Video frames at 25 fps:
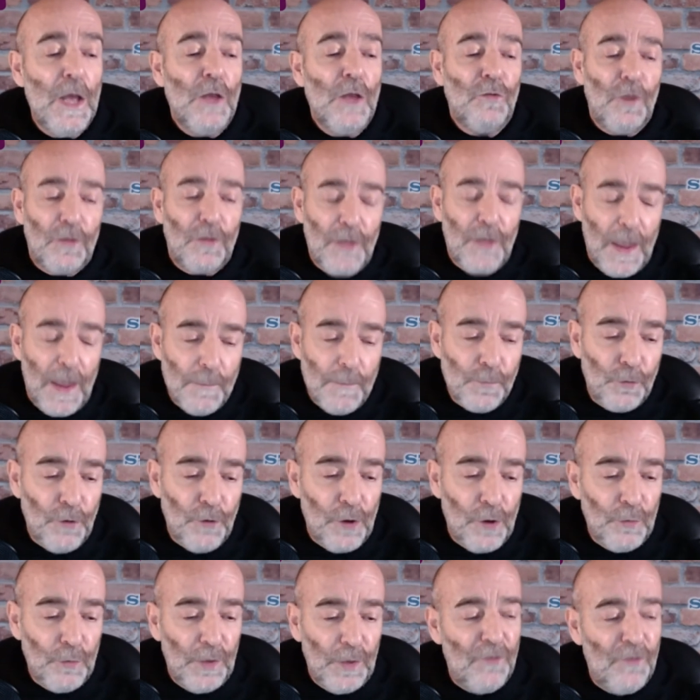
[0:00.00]
to
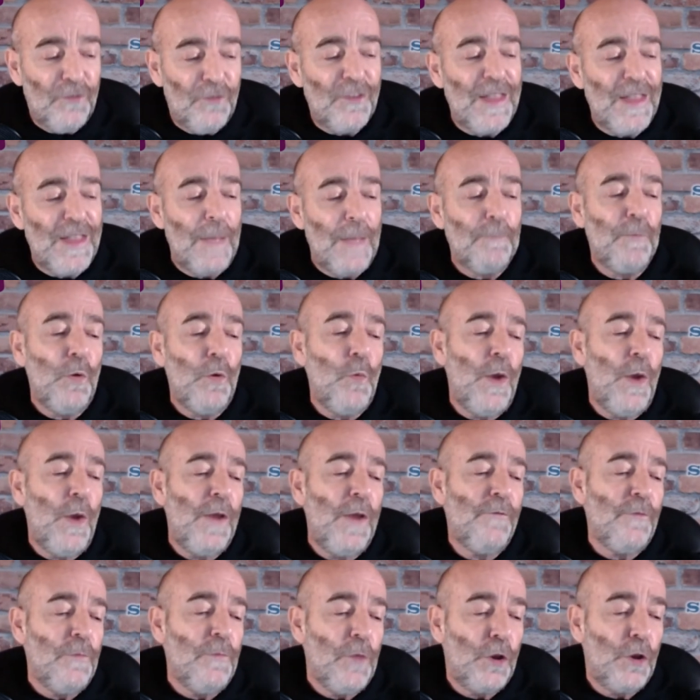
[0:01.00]
temporarily step away
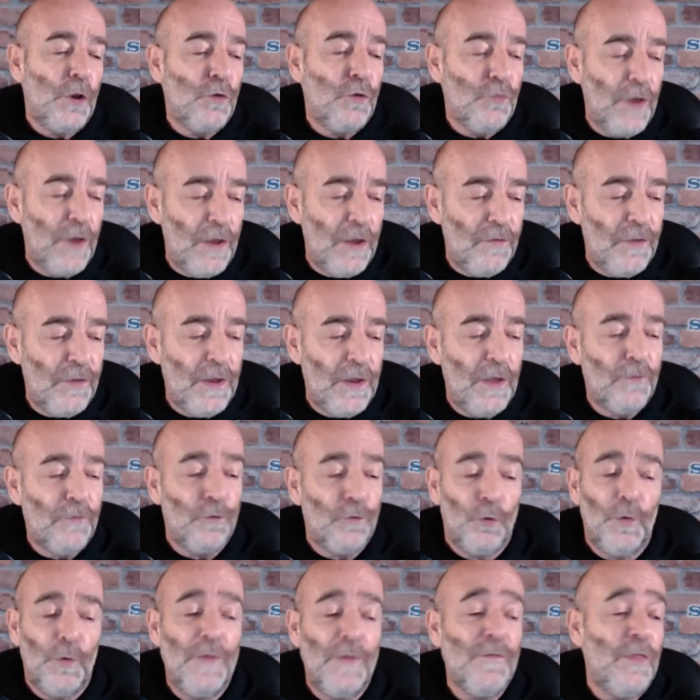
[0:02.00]
from the craziness
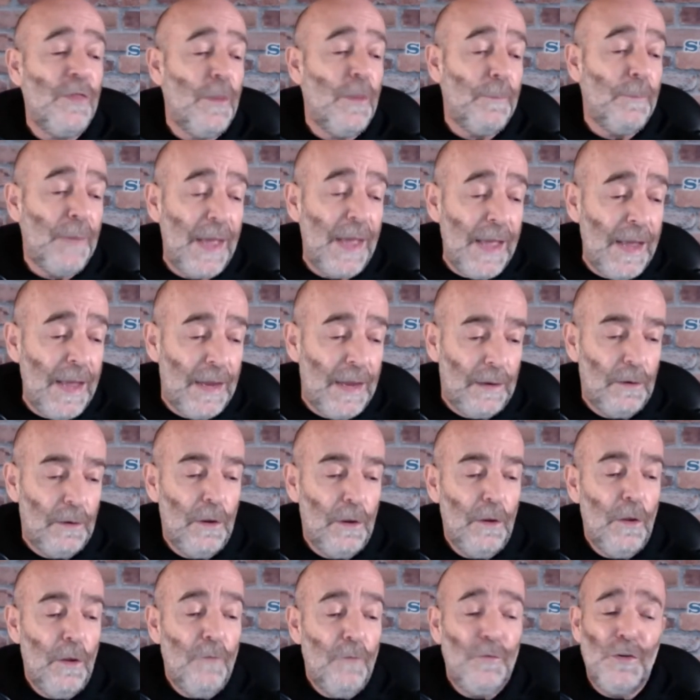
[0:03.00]
or even the pain
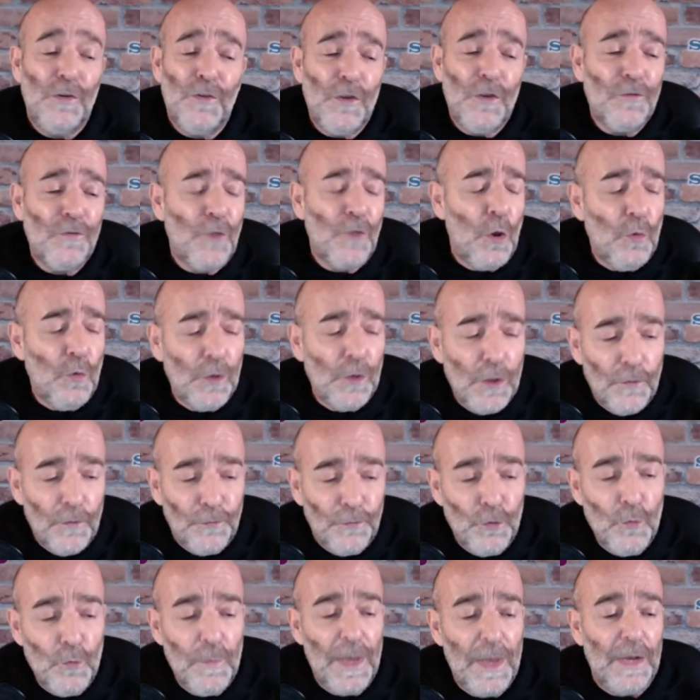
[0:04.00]
for just only a
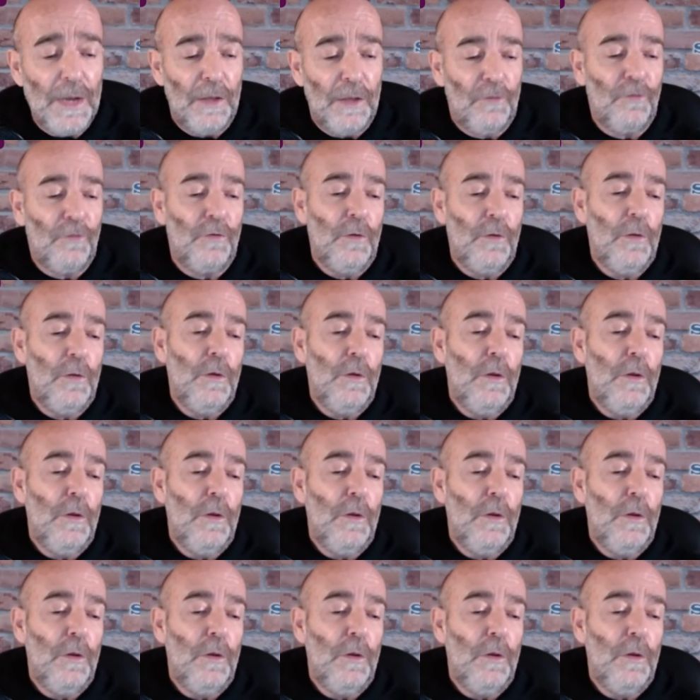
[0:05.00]
few minutes